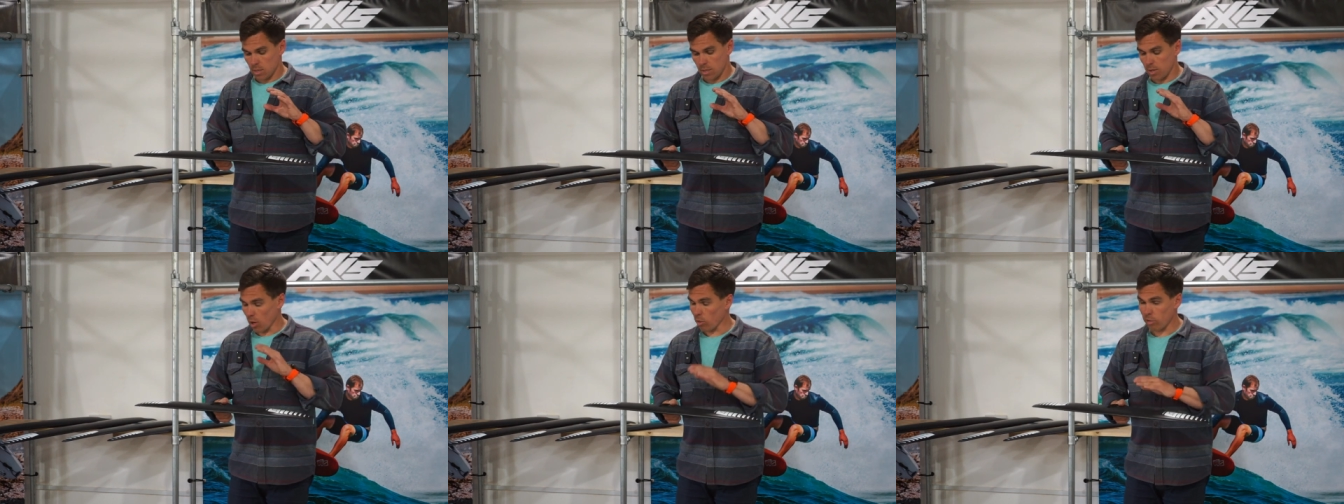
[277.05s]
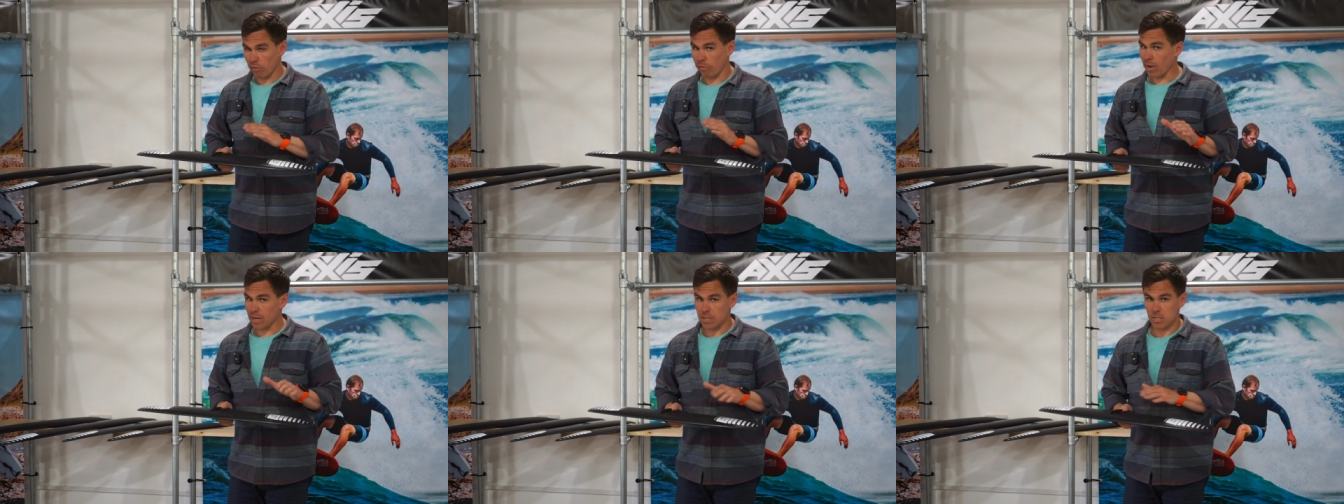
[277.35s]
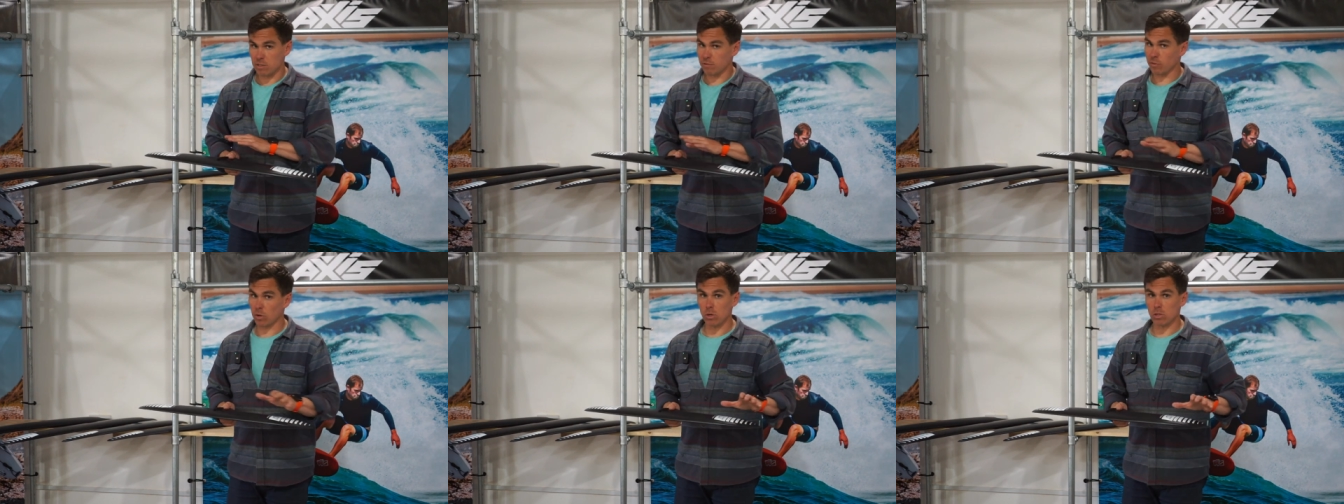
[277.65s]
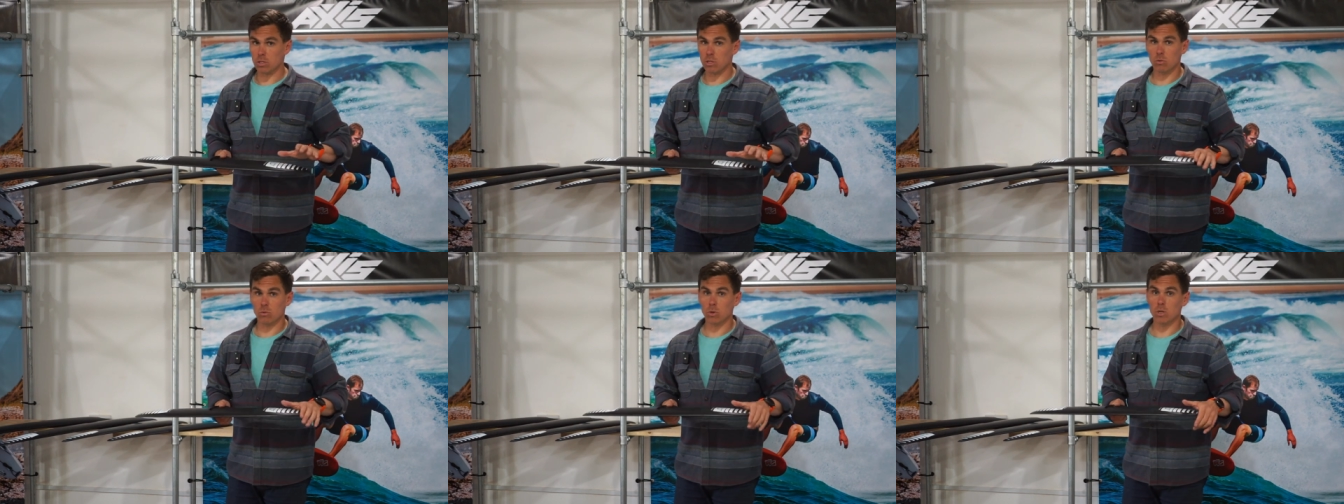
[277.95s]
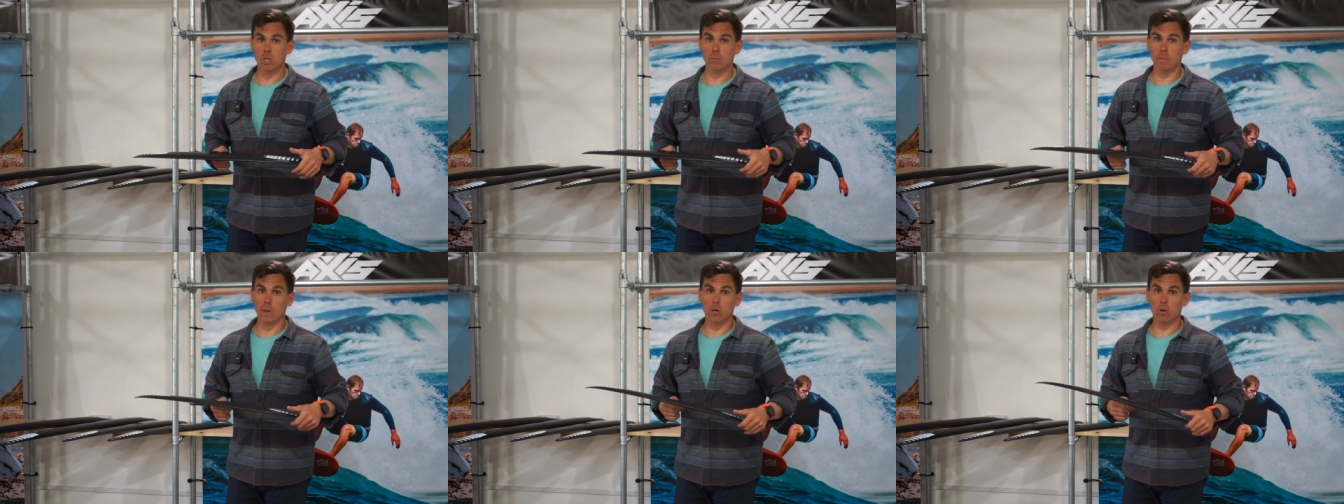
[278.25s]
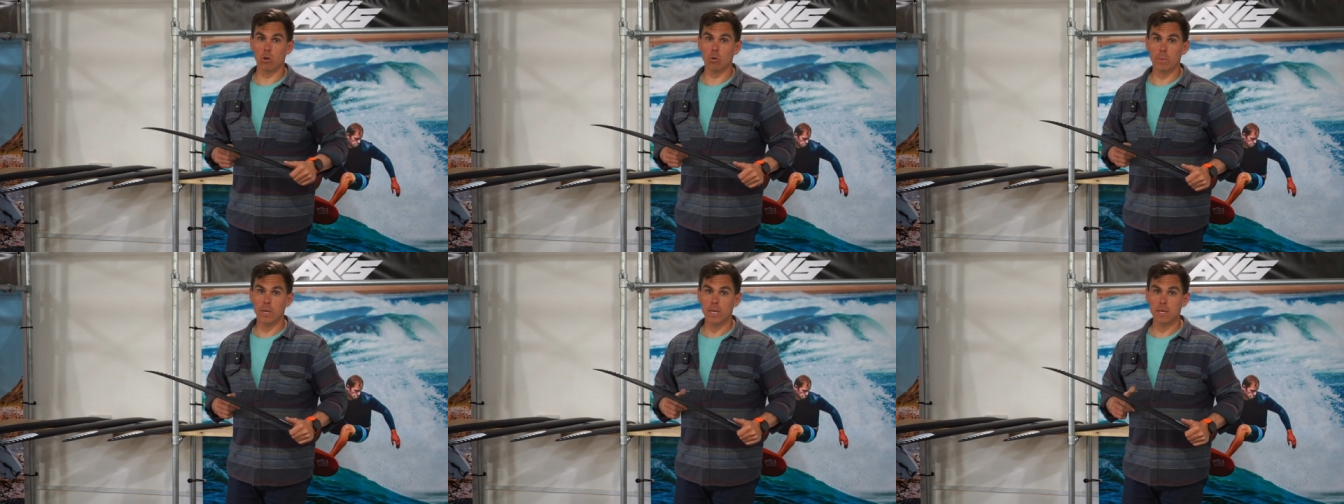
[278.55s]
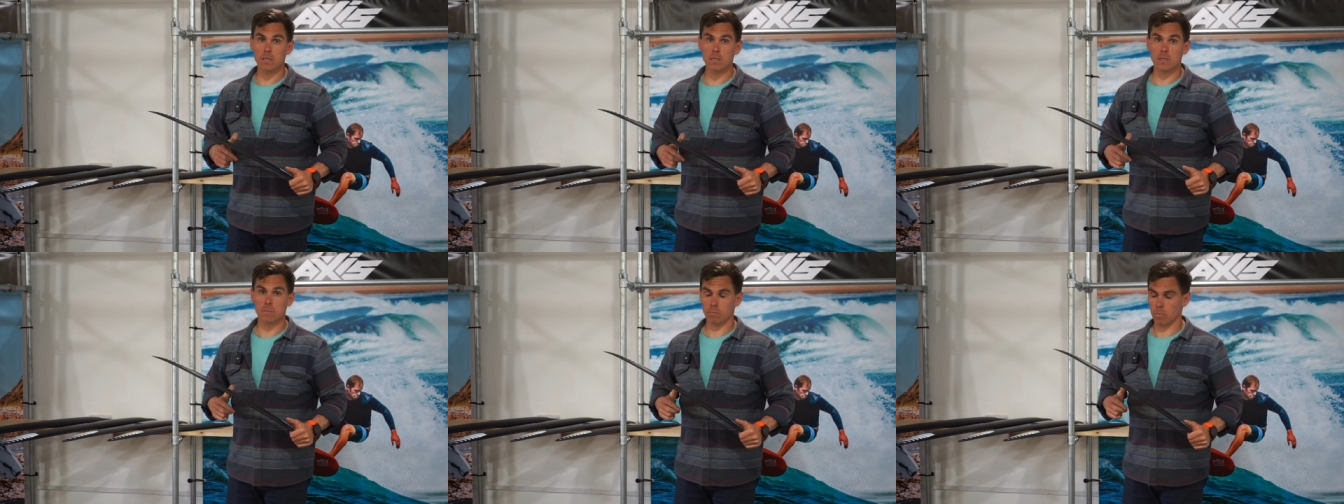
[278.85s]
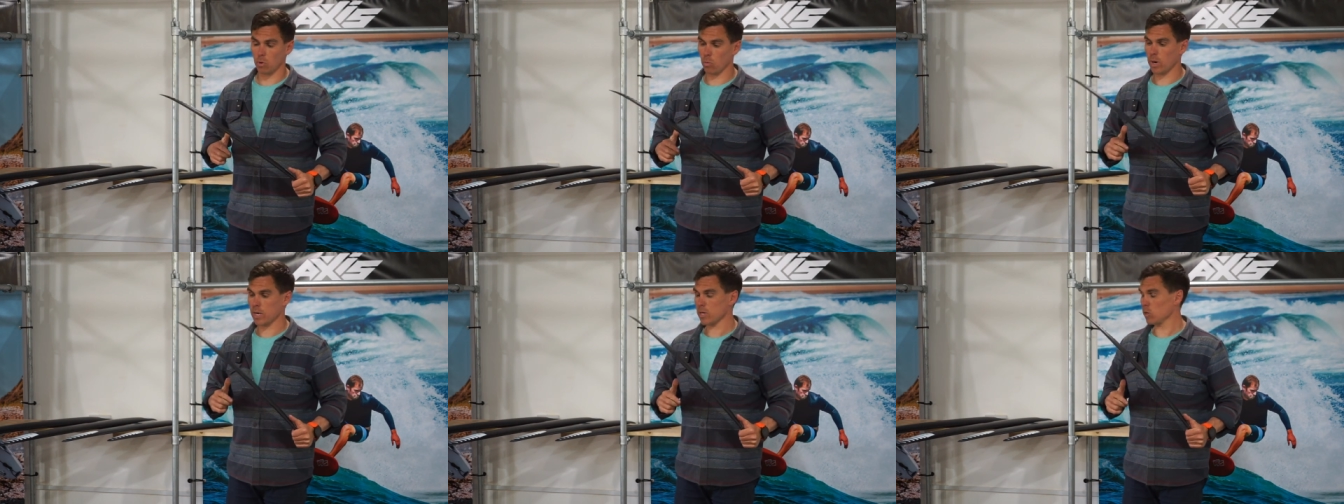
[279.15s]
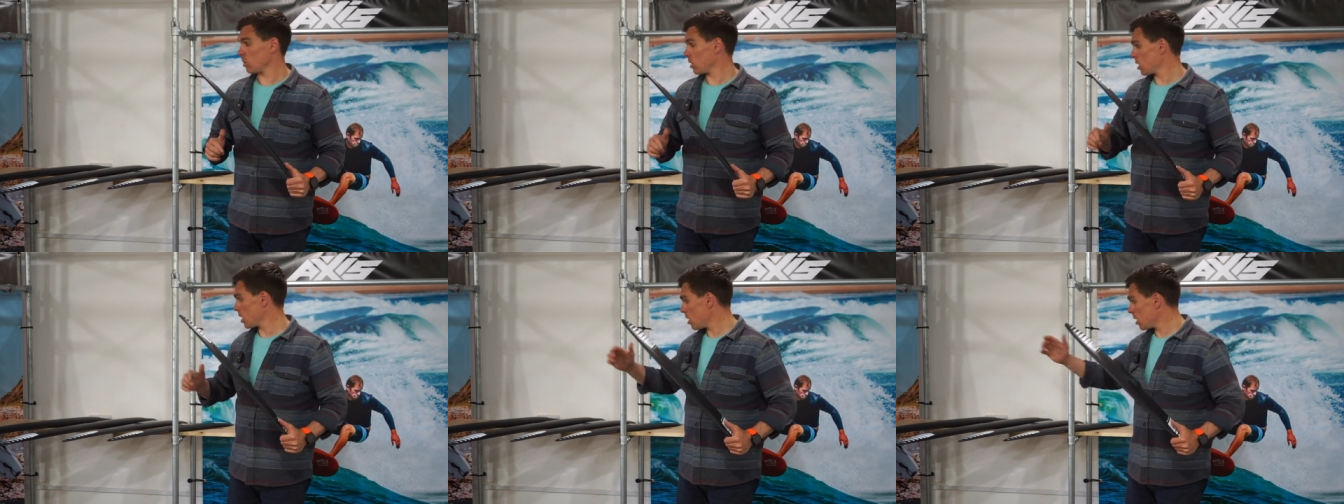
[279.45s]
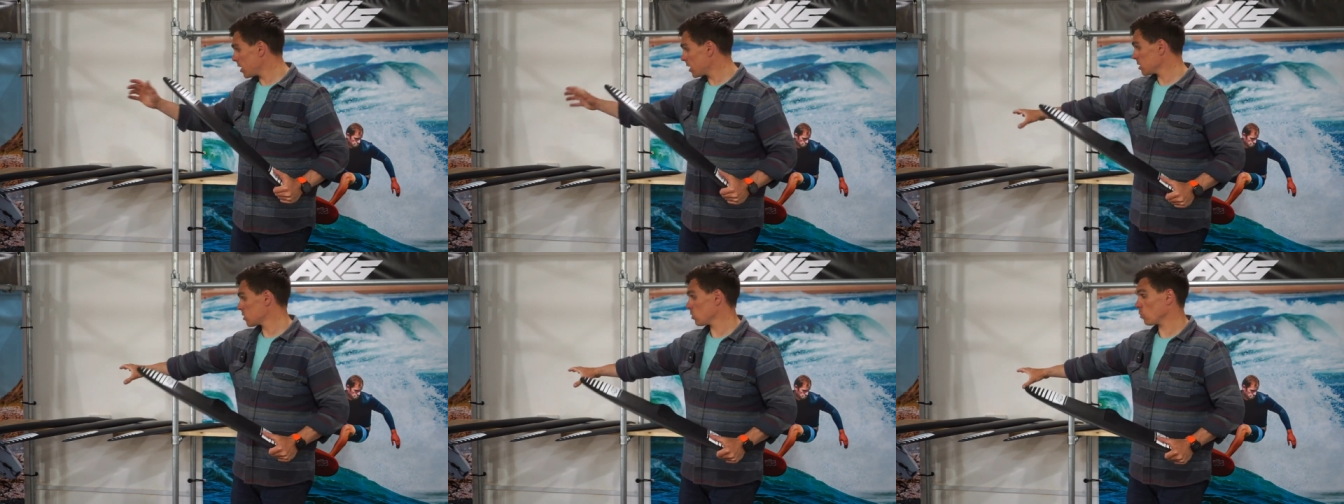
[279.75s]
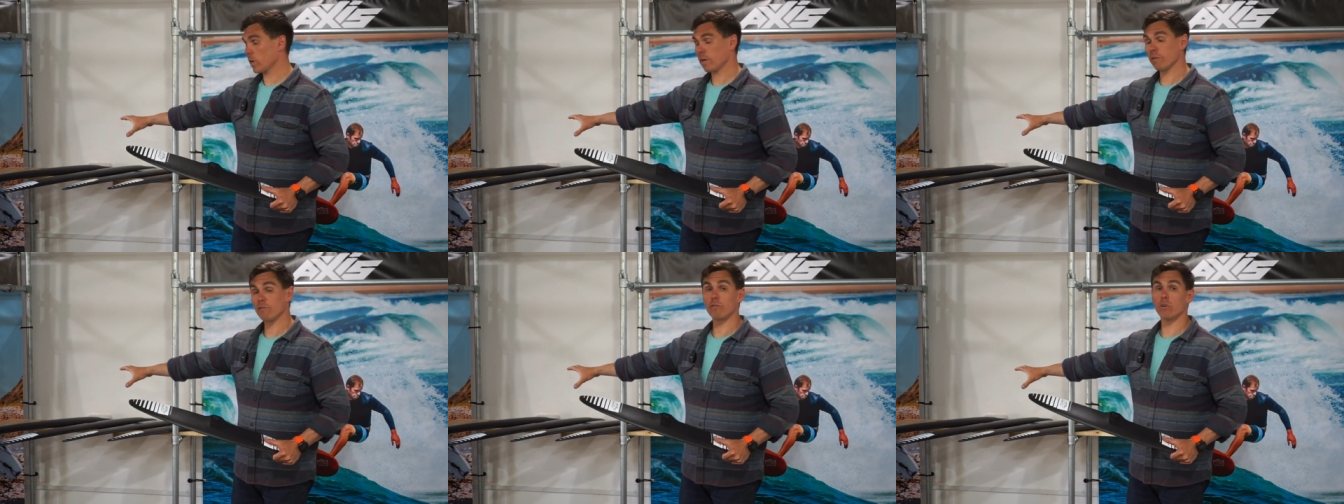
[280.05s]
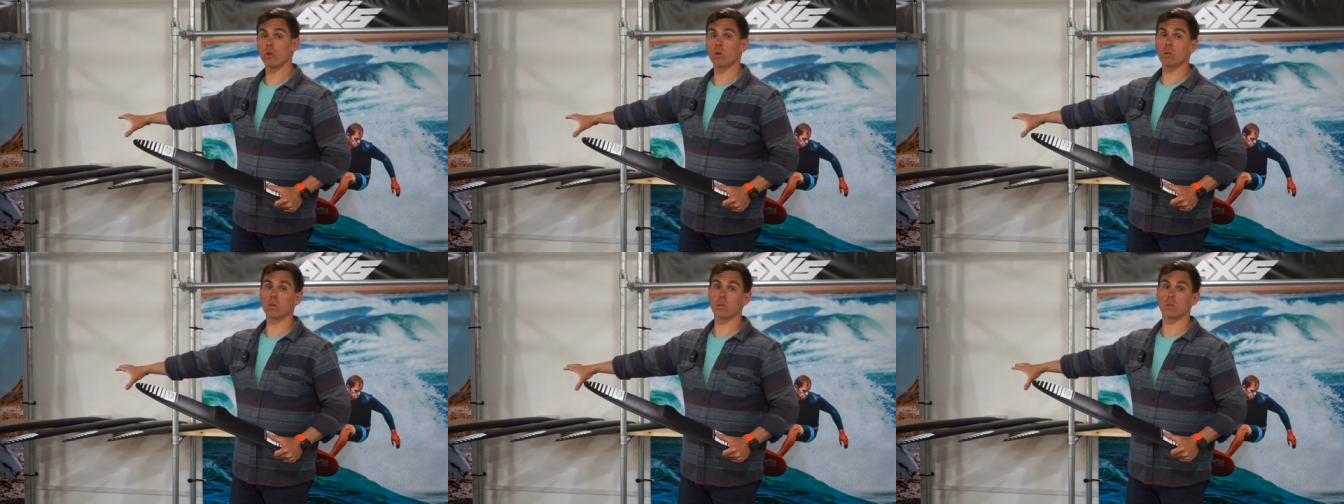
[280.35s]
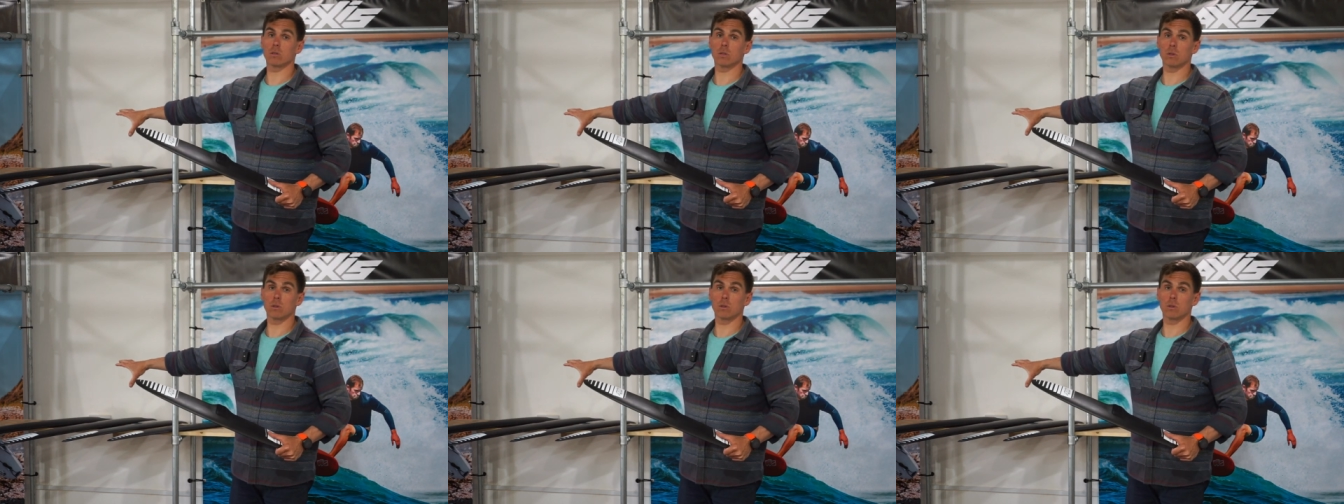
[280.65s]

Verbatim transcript: Not the fastest foils in the world by all means, but when you're learning to wing foil,